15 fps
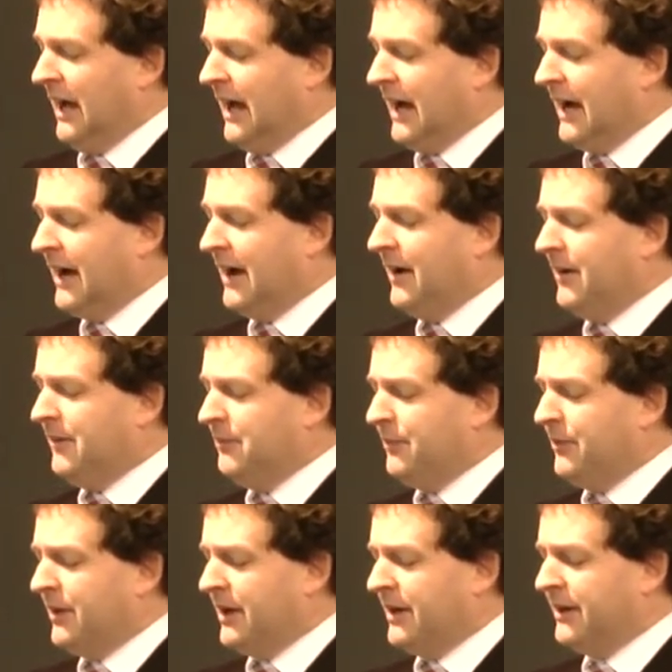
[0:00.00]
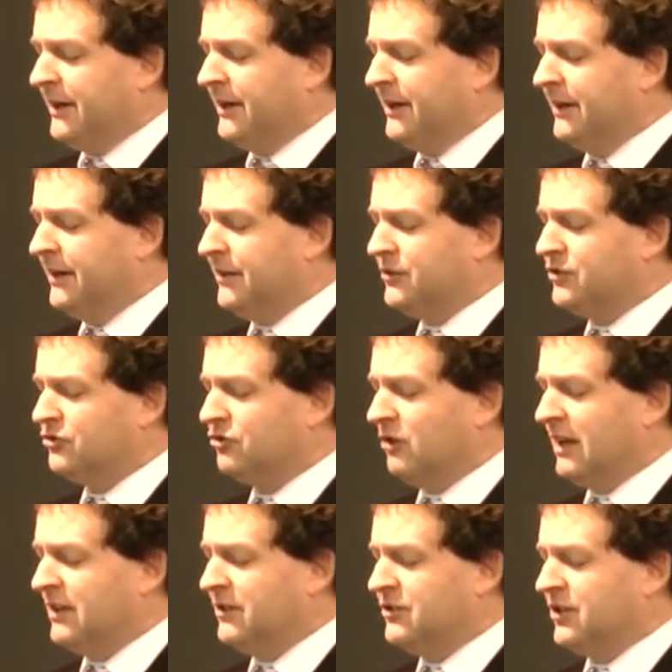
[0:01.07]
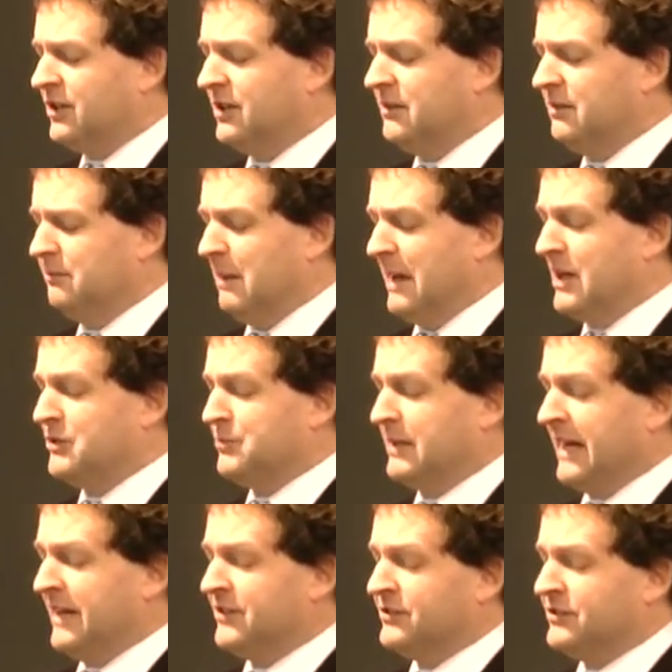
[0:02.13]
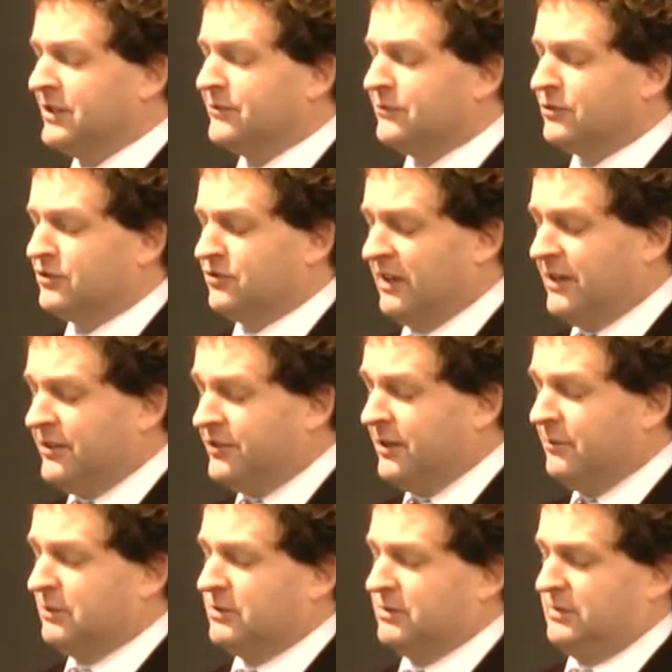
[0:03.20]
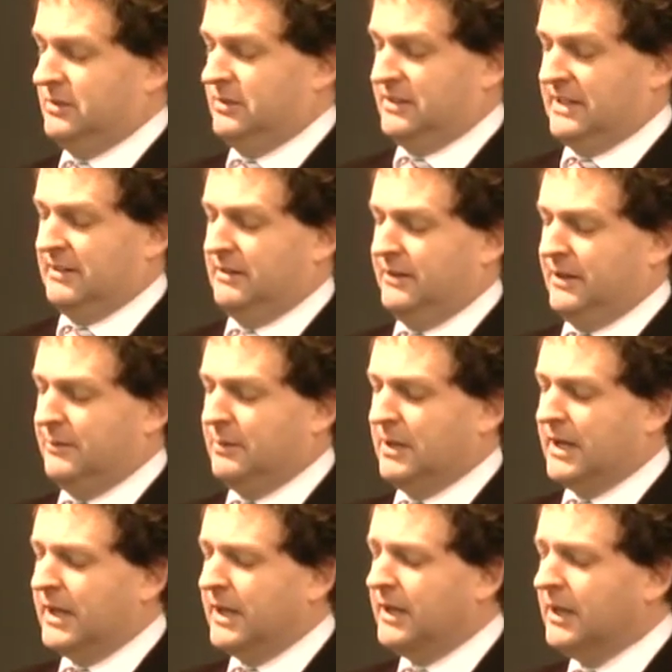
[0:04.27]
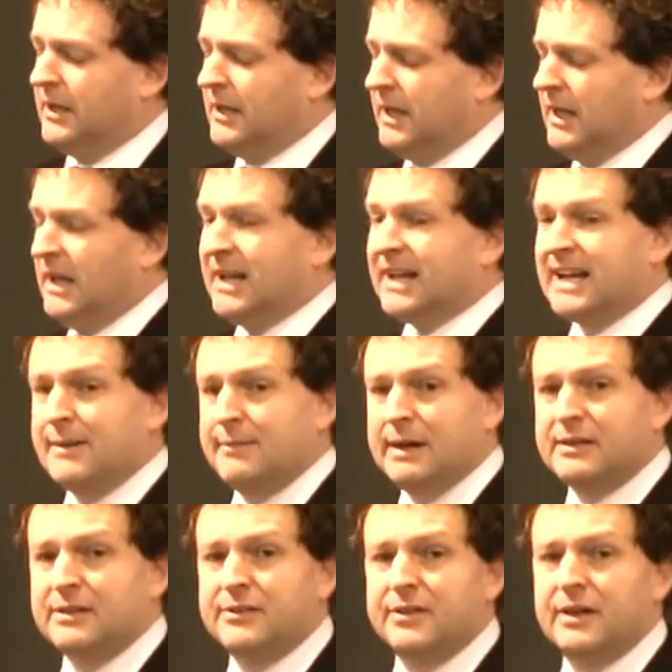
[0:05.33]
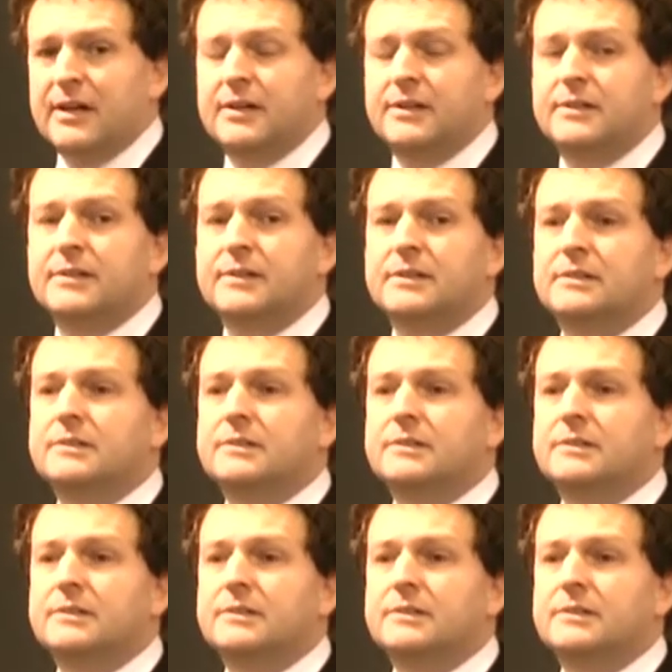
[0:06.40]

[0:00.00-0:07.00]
Uh, the strategy, management agencies for strategy, which is currently the N B A, come under the